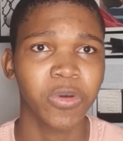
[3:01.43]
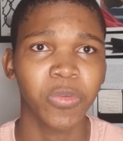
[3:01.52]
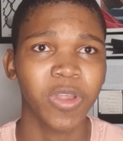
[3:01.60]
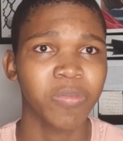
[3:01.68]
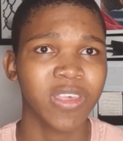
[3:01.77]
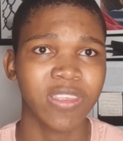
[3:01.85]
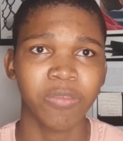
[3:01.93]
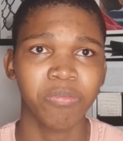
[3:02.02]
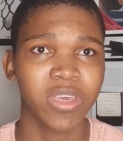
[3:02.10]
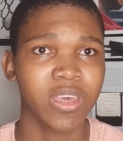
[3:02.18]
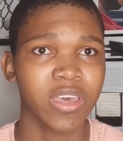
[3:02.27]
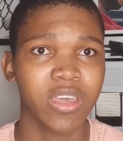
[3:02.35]
when must it
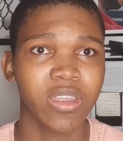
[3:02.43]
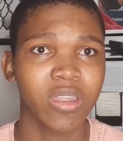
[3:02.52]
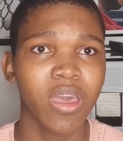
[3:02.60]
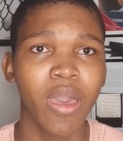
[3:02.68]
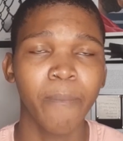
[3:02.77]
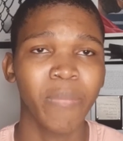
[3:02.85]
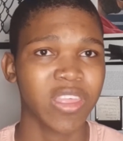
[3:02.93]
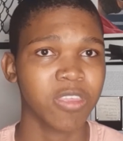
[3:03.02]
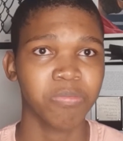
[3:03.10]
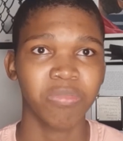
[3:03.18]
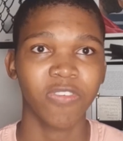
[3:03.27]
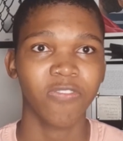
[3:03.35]
be in, must
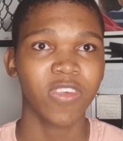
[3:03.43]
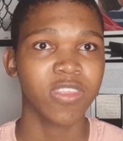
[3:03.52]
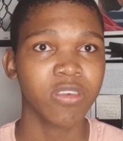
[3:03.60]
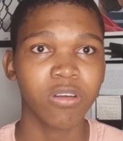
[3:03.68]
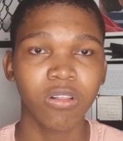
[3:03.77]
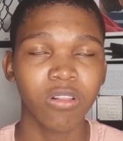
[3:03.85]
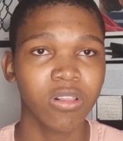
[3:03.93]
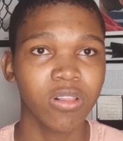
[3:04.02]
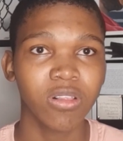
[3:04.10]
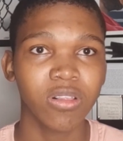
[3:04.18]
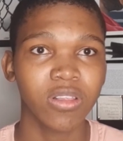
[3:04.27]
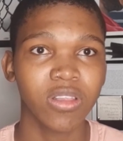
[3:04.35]
it be physical,